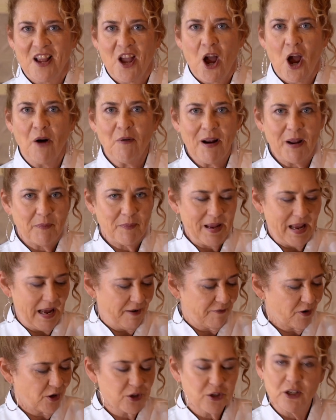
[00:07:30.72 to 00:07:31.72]
All right, we
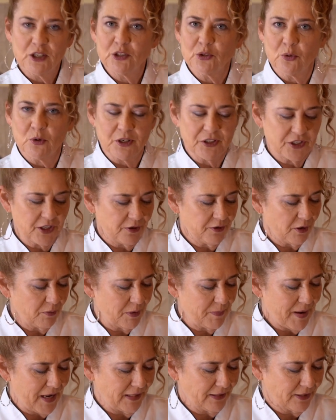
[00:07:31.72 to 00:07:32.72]
have our cooked orzo that we
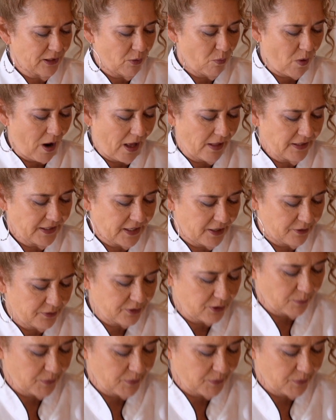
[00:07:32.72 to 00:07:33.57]
made a little while ago, so